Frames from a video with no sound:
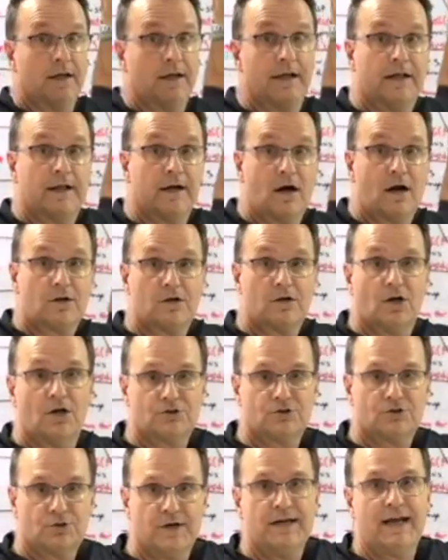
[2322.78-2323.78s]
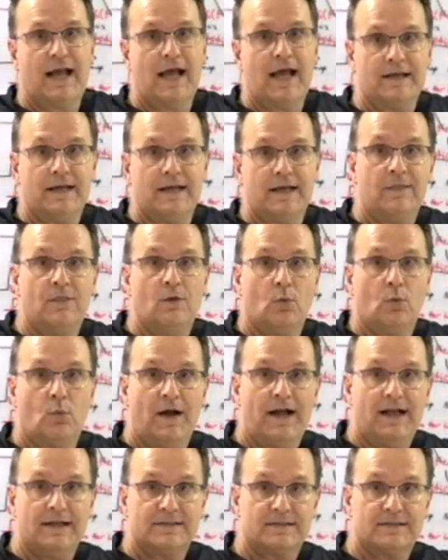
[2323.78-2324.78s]
in our country and in the
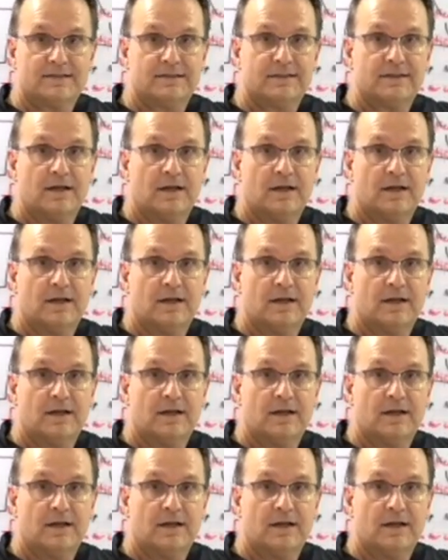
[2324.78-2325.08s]
West.